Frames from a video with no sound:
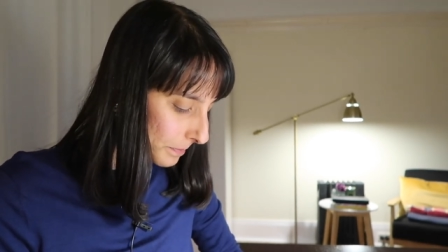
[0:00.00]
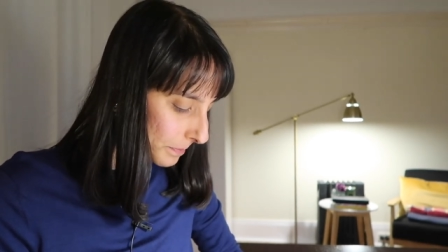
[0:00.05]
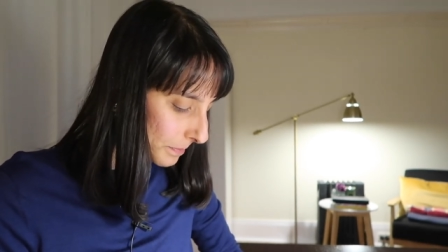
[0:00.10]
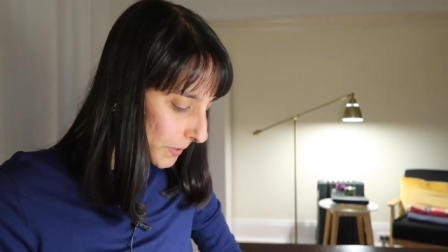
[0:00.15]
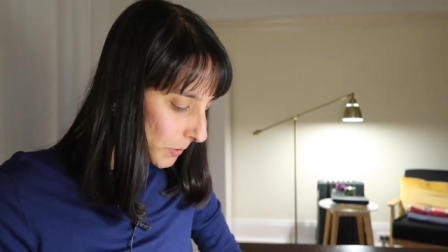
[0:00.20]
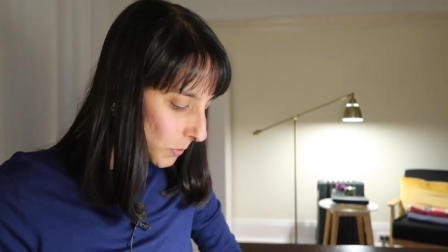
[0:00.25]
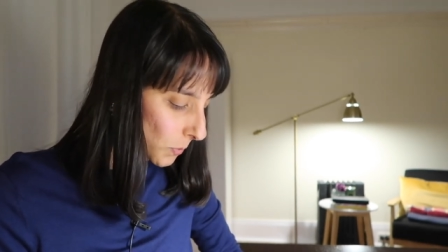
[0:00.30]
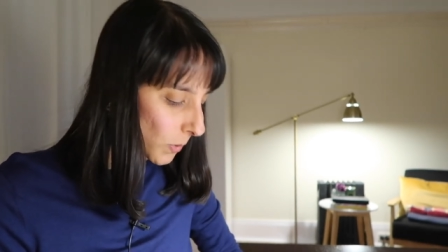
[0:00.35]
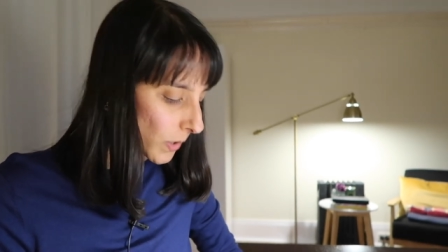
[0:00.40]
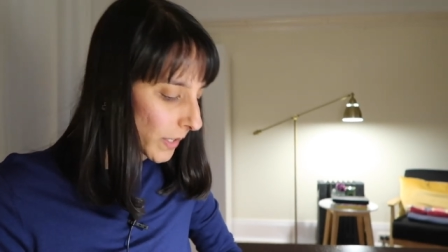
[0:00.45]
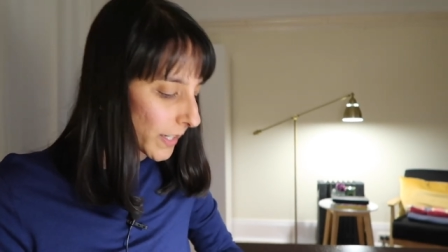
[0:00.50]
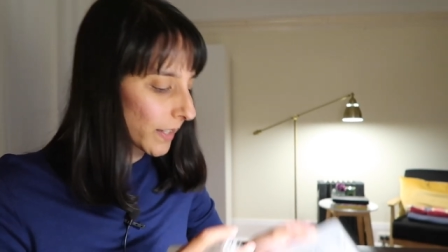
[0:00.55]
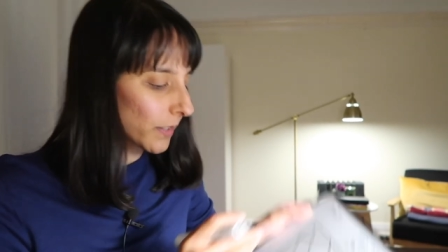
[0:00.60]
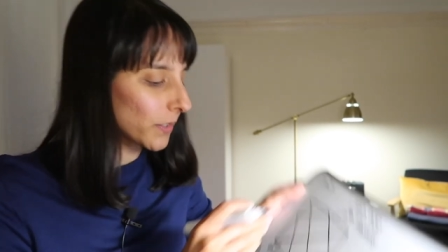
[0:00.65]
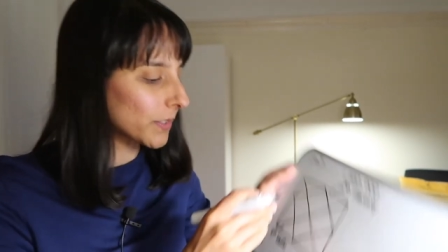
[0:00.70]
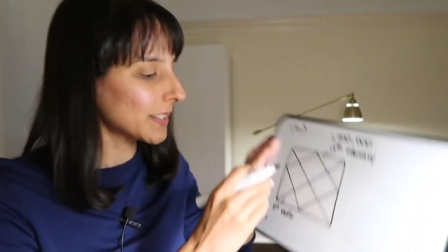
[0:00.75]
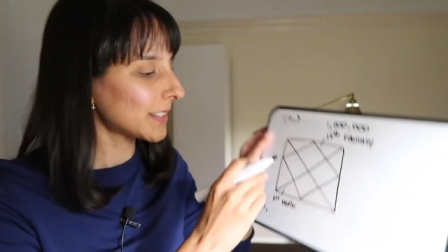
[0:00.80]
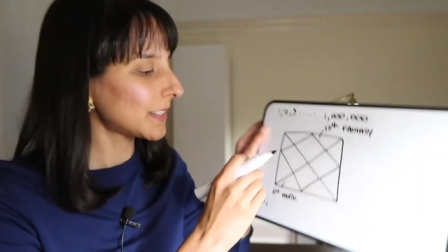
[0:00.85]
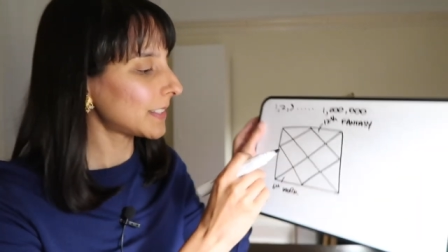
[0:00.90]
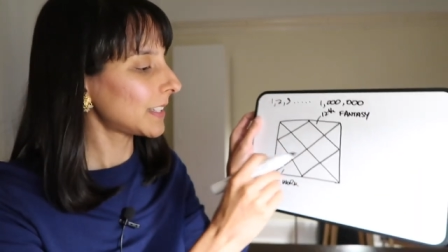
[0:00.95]
But what
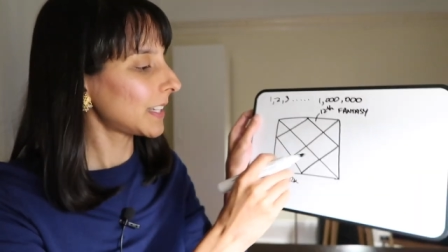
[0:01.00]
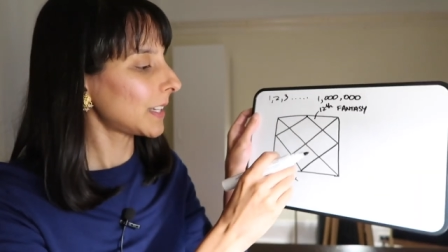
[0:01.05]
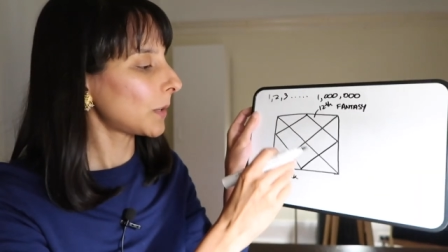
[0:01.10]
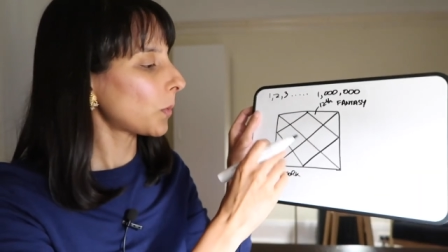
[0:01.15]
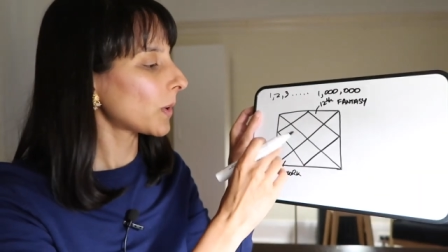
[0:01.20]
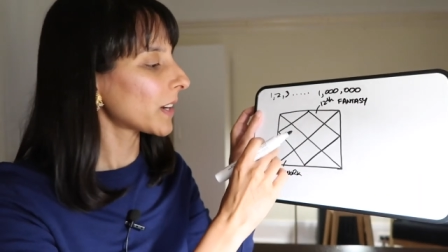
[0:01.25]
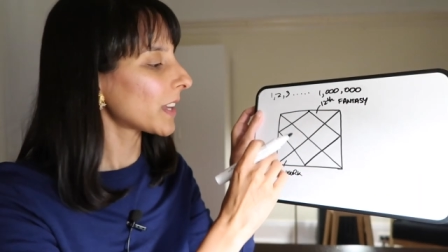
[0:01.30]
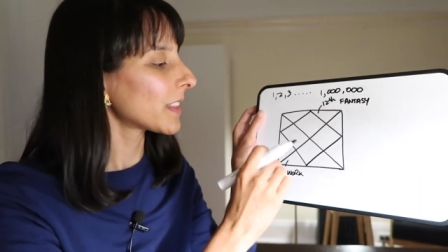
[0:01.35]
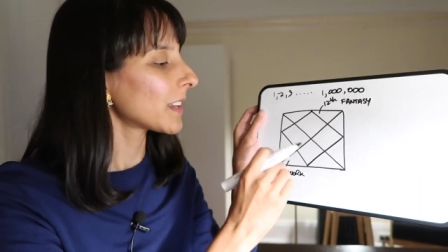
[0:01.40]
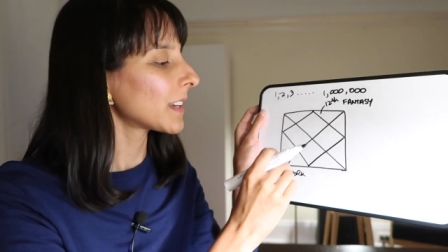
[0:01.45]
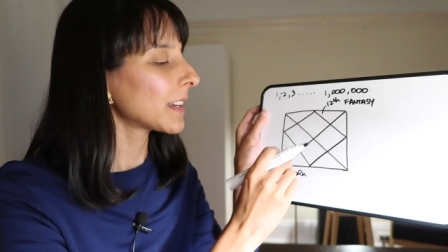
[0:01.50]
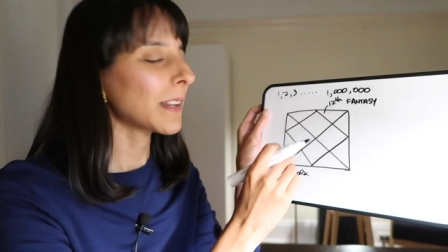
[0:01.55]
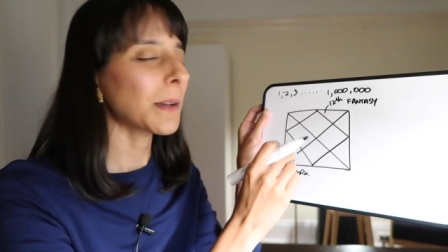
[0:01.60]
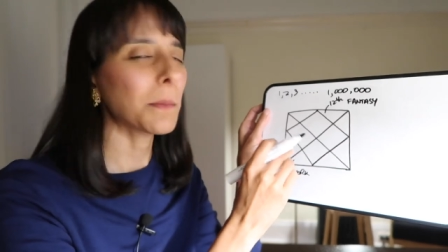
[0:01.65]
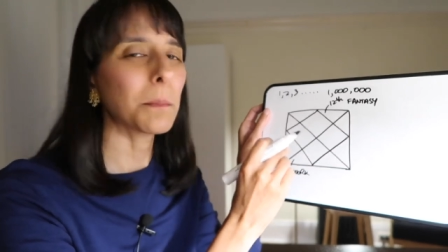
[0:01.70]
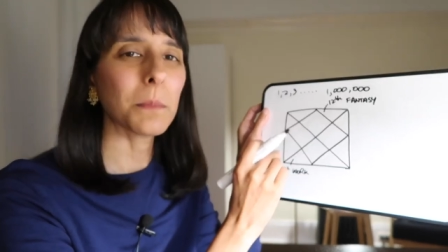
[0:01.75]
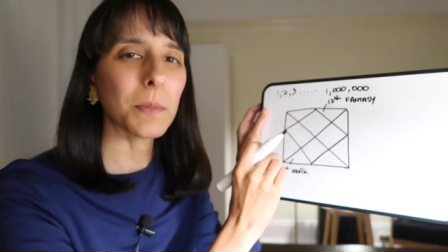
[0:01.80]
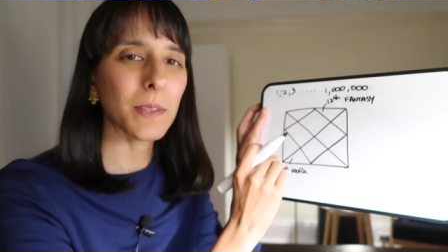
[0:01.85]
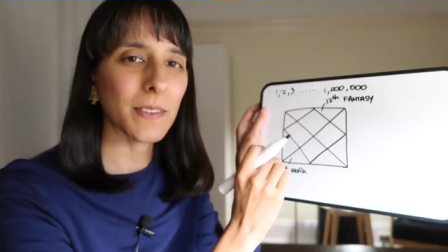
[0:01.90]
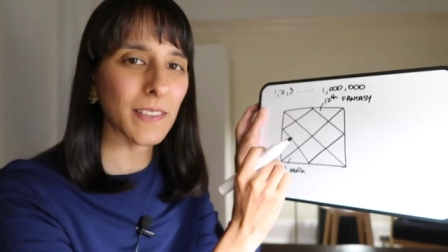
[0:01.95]
else is here? What other
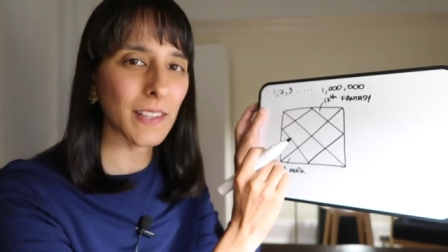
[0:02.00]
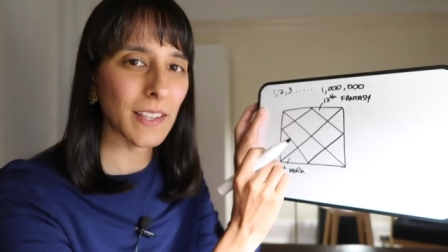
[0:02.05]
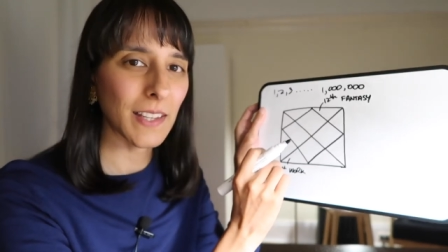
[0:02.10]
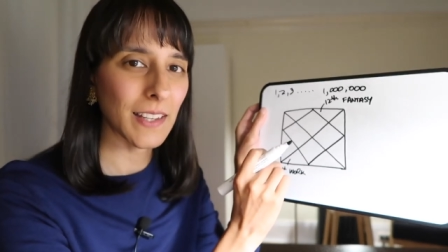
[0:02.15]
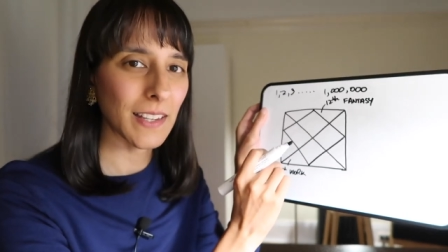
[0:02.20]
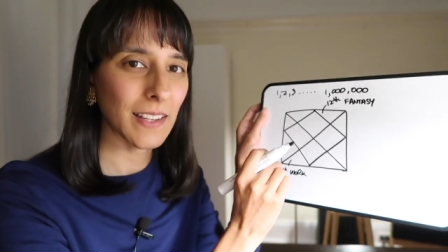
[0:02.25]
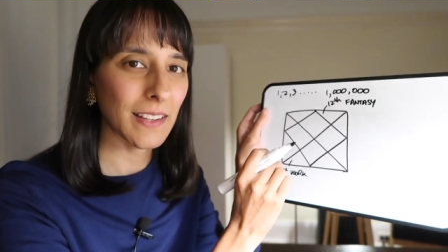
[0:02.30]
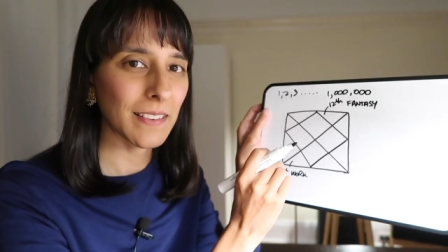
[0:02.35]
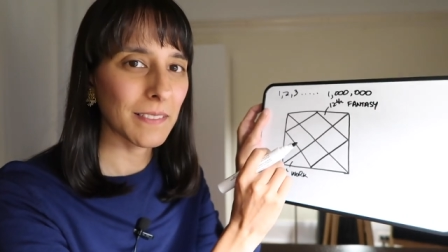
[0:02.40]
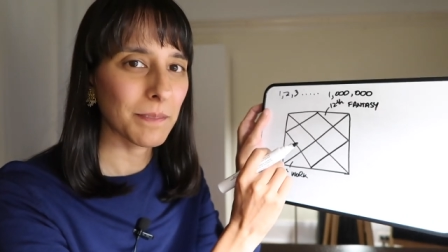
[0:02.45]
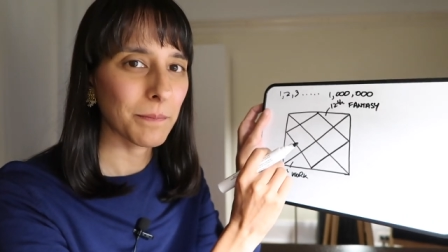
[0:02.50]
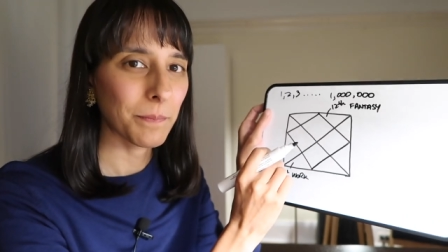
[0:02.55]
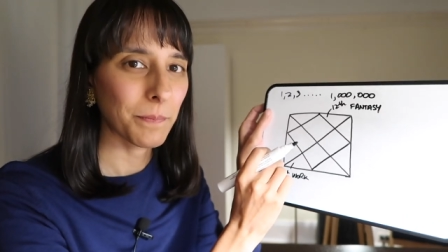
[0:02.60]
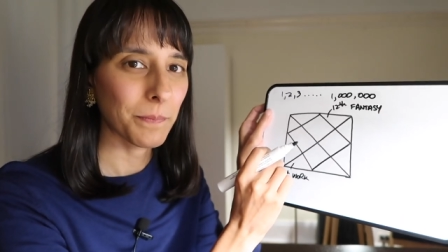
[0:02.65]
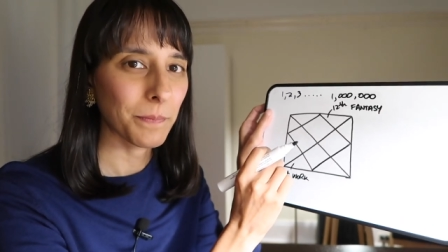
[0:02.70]
numbers are here?